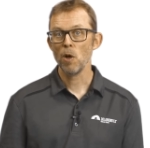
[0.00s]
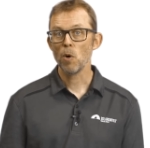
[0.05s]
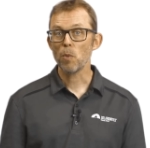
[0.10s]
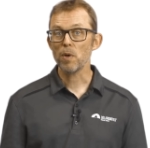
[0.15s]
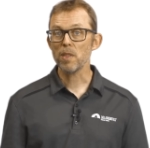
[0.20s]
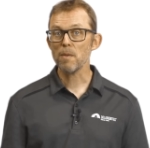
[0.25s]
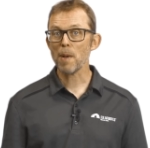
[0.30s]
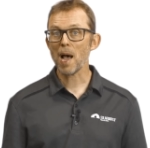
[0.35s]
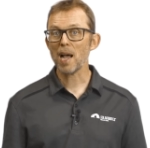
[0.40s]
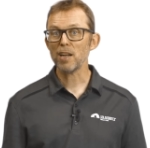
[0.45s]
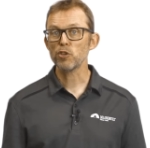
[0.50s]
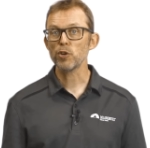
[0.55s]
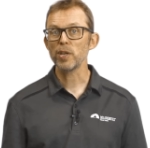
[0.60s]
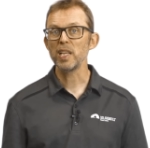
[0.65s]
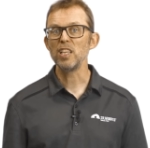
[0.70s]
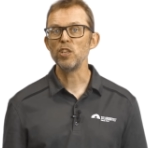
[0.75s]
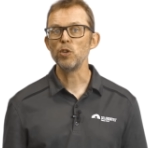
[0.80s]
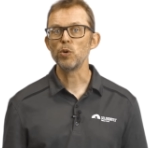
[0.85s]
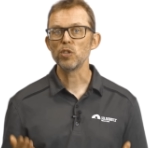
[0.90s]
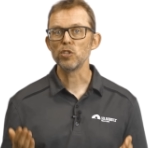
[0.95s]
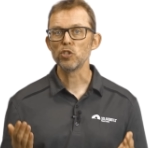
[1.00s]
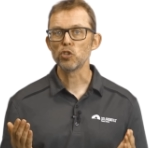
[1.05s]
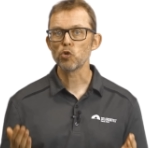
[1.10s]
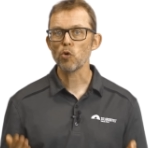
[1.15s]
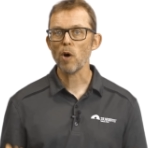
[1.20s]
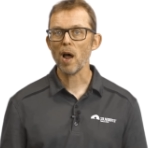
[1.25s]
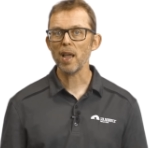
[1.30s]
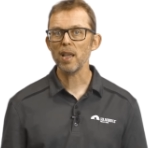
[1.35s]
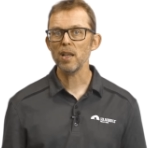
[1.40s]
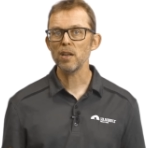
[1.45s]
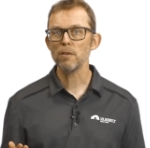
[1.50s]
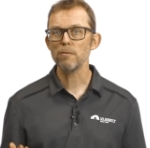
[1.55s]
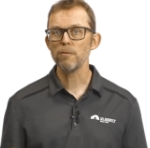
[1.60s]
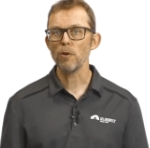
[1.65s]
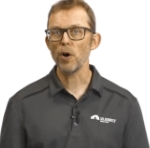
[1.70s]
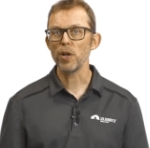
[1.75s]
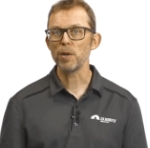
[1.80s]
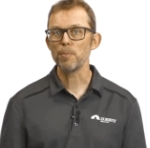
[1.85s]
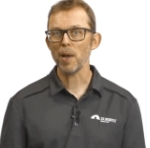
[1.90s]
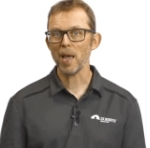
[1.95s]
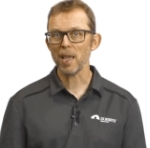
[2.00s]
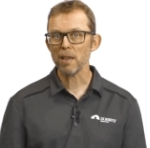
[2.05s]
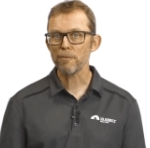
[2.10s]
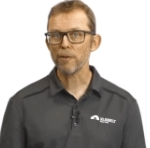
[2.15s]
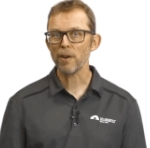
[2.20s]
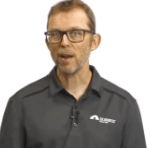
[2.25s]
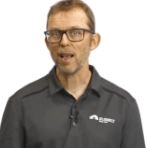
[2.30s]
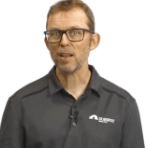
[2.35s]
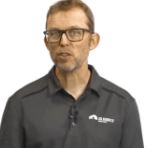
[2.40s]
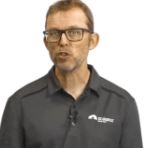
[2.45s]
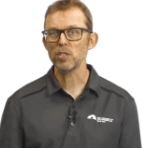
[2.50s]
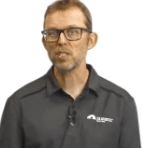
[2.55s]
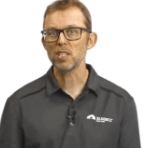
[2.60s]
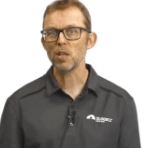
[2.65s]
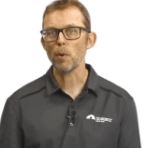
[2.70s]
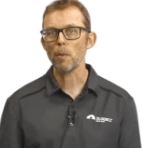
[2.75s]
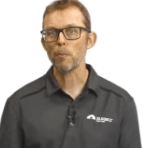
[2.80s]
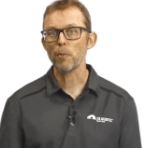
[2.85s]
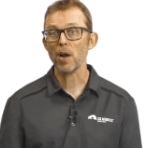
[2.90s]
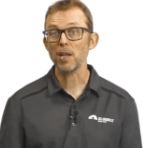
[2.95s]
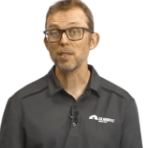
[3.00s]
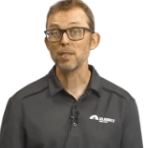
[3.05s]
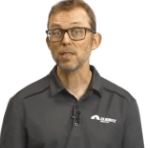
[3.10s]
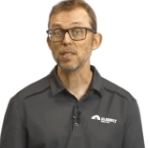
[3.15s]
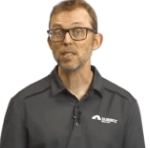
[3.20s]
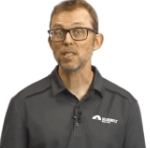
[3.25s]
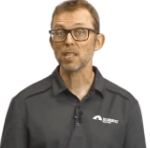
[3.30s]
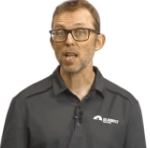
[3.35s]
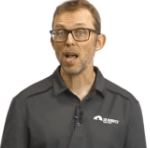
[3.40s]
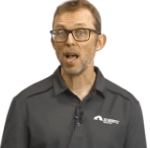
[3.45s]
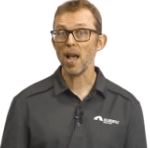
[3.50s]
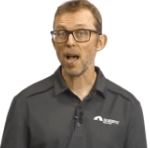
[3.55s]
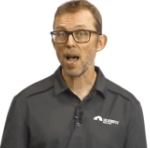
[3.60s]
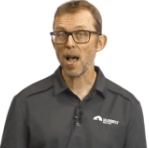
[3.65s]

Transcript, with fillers: With a battery, you can try and avoid paying for electricity when prices are sky